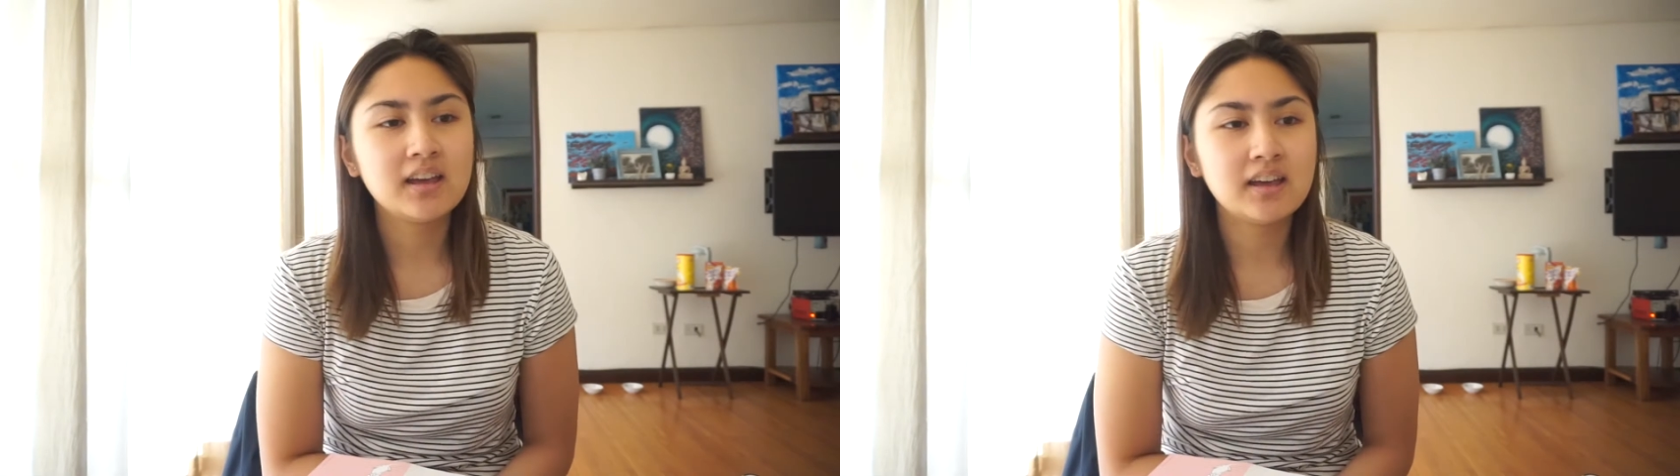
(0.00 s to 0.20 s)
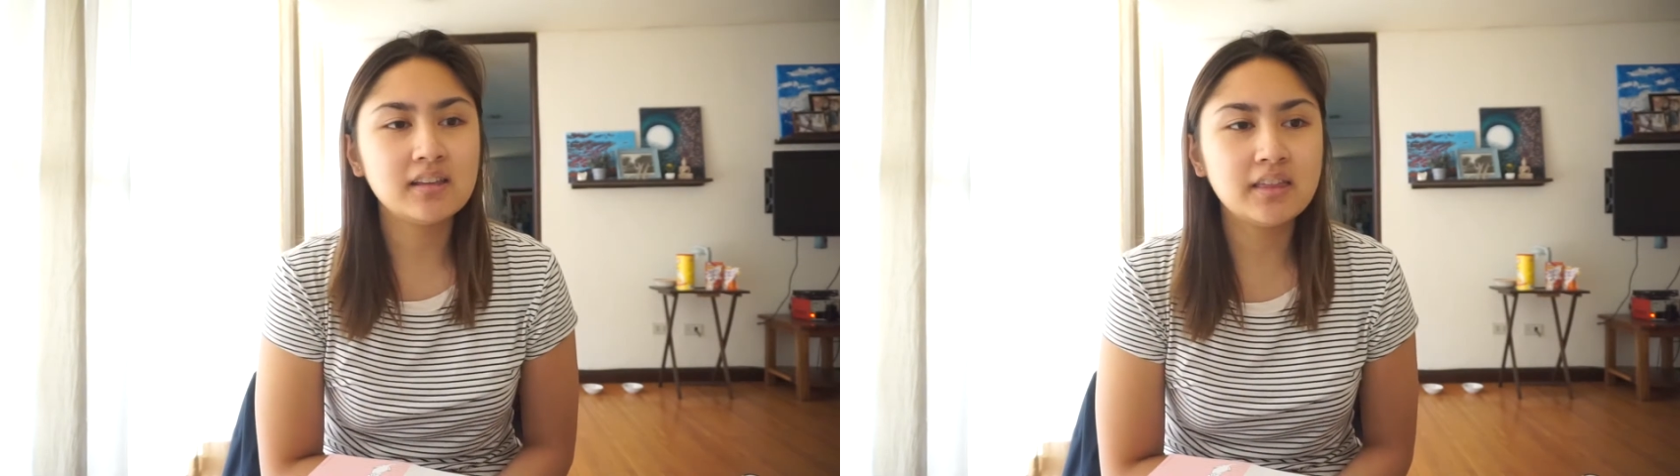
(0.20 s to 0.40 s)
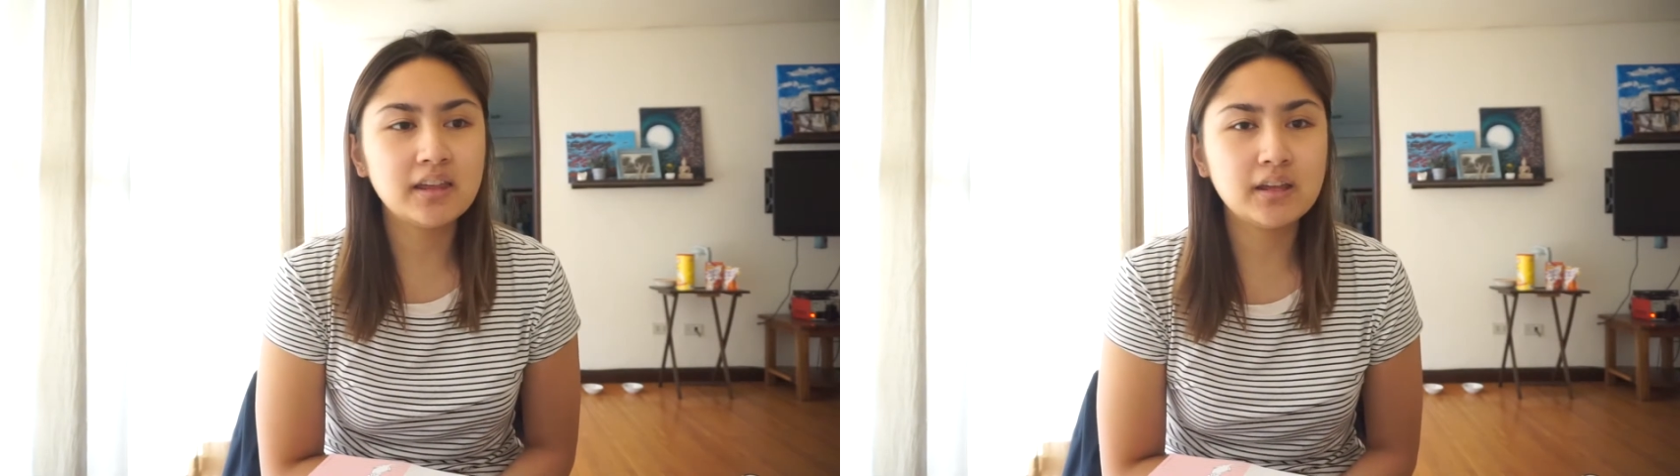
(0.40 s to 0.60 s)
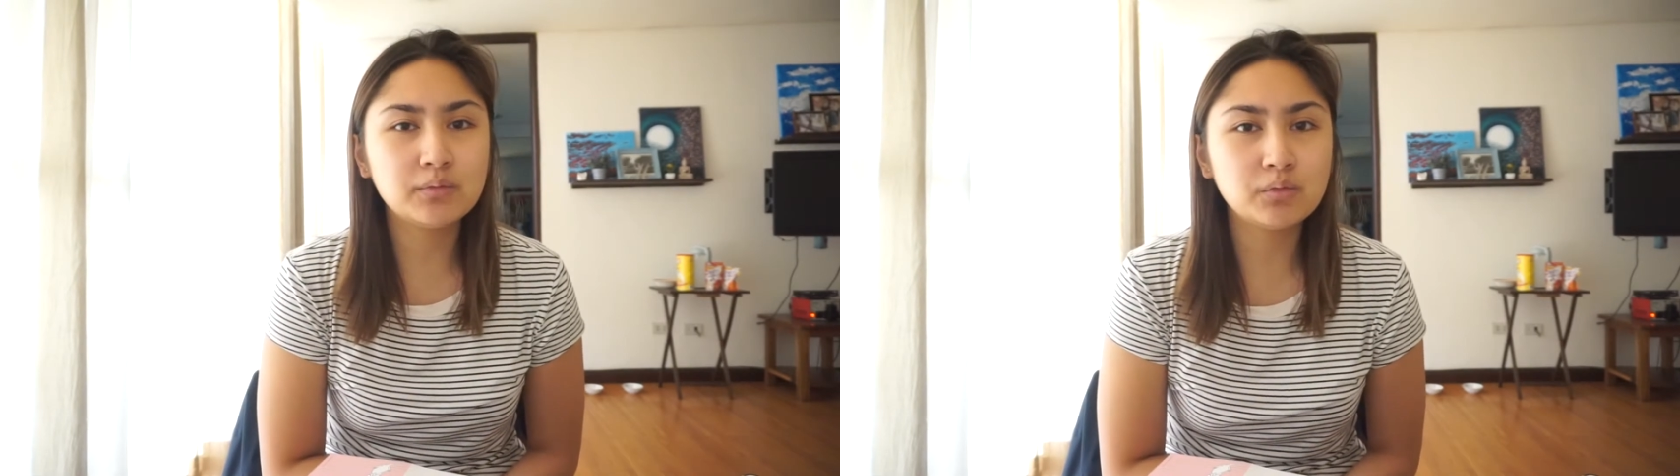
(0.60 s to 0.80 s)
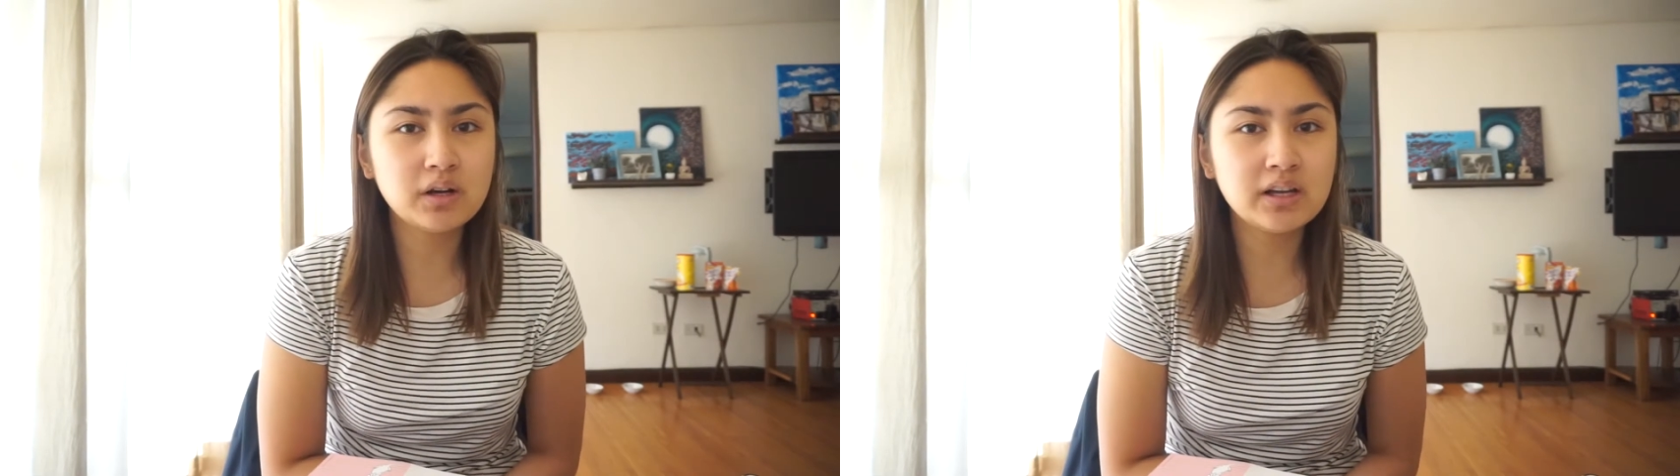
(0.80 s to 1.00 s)
And
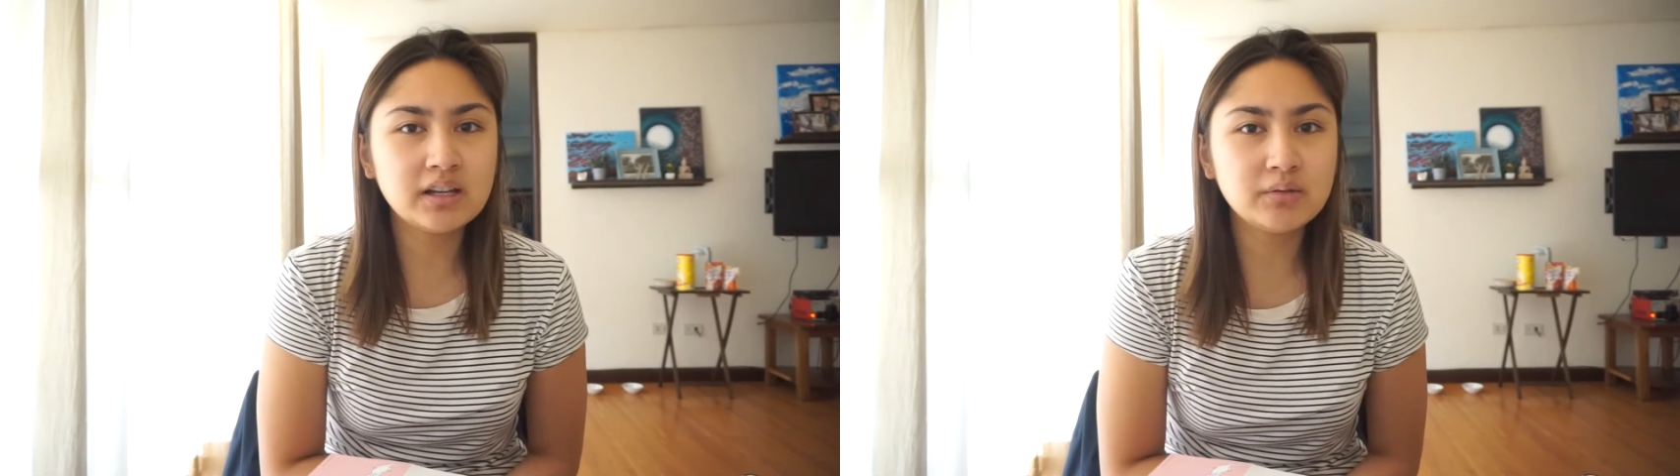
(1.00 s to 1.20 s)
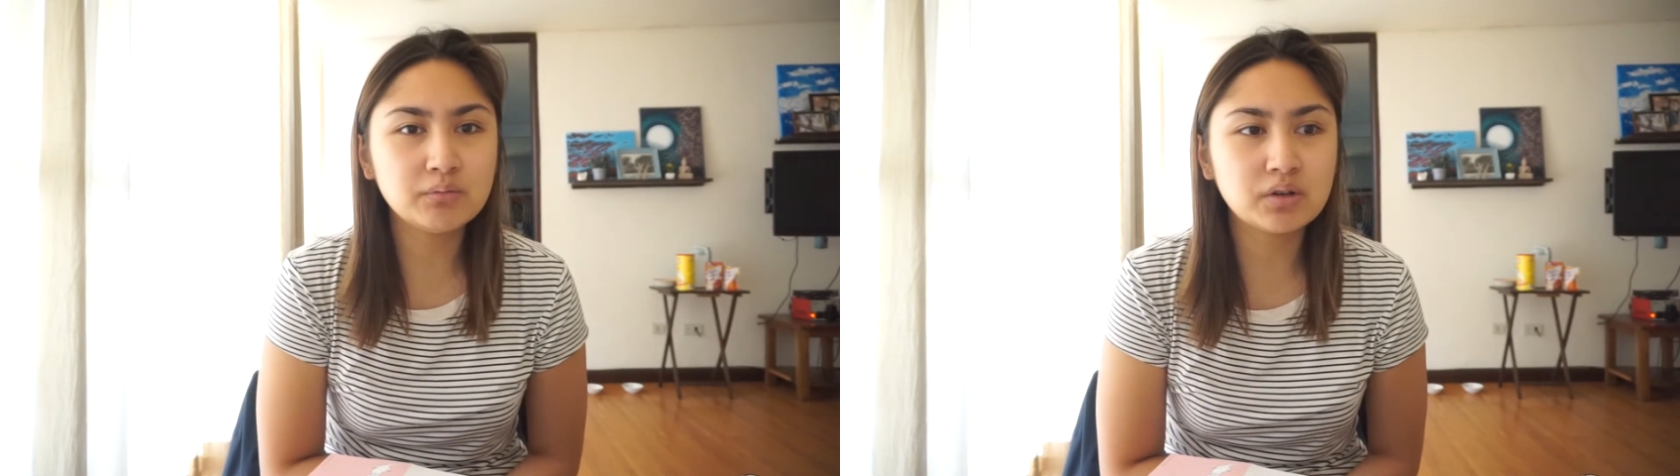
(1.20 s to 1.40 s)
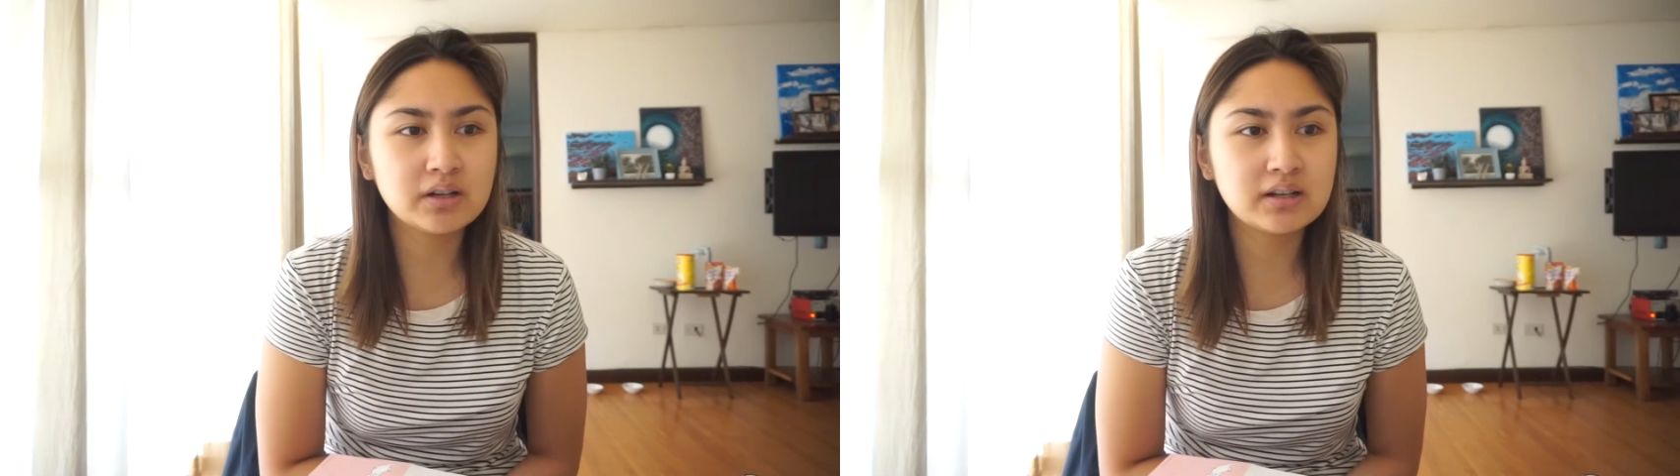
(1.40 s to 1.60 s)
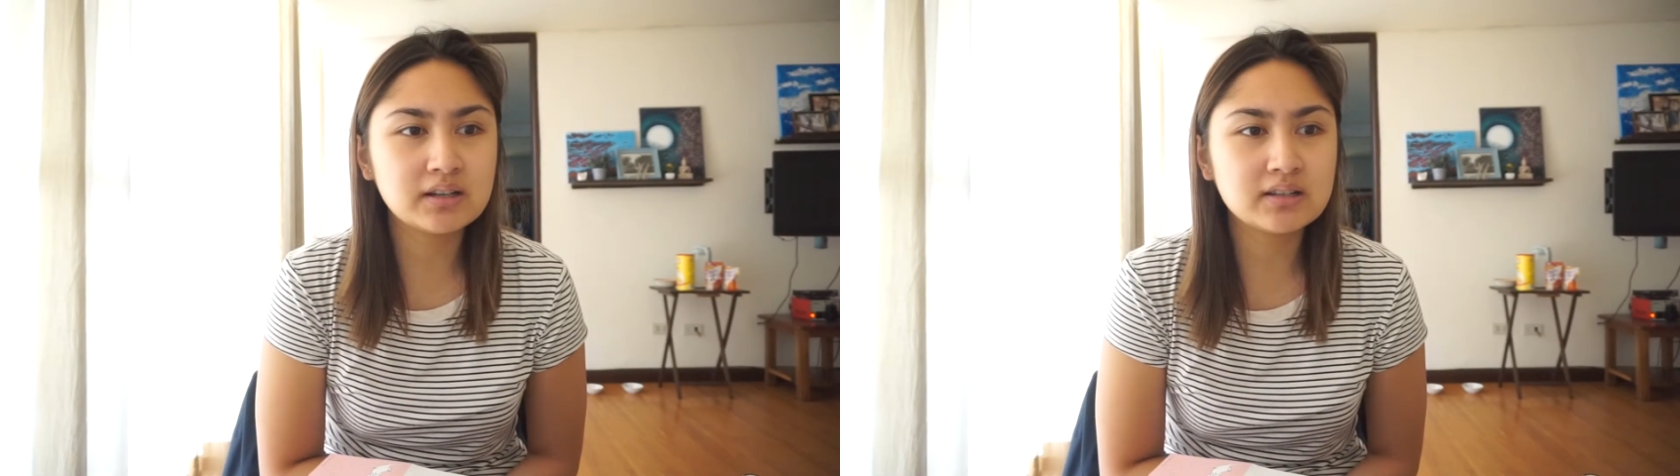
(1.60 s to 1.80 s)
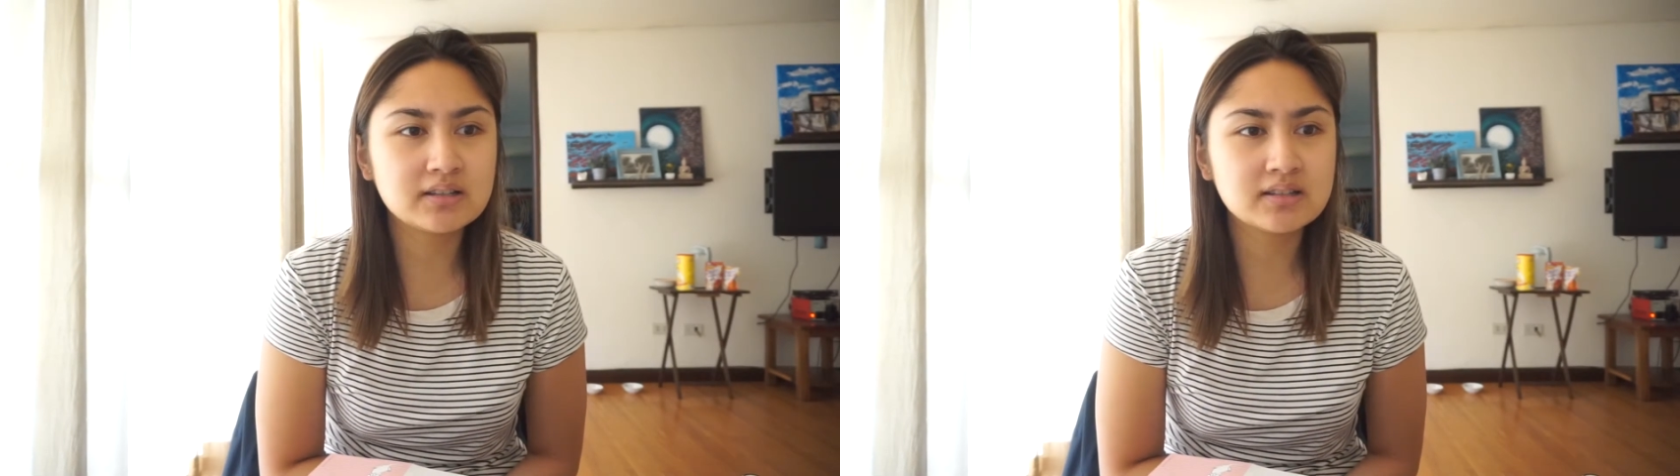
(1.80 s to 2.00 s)
then one
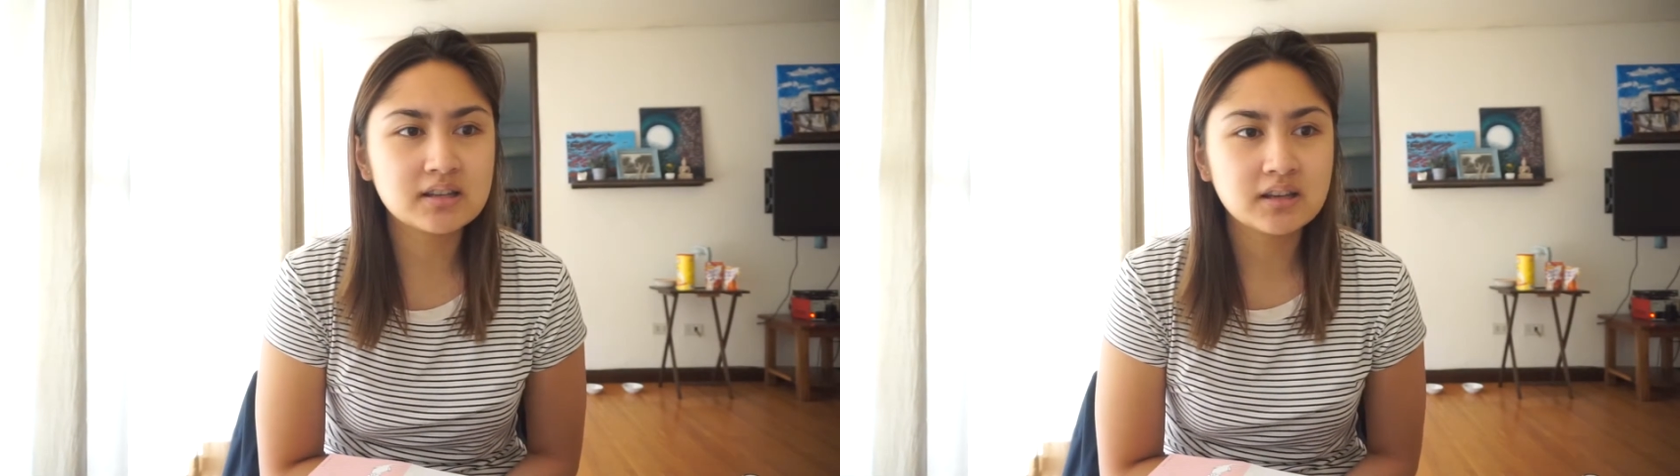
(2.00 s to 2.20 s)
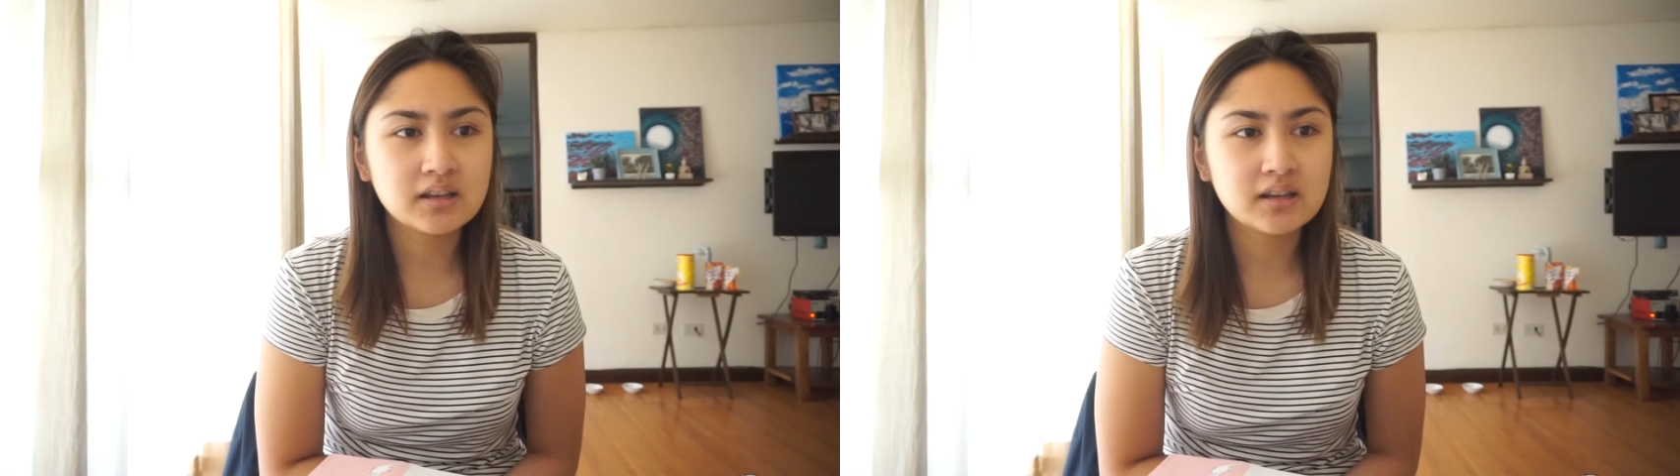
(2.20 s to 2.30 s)
was,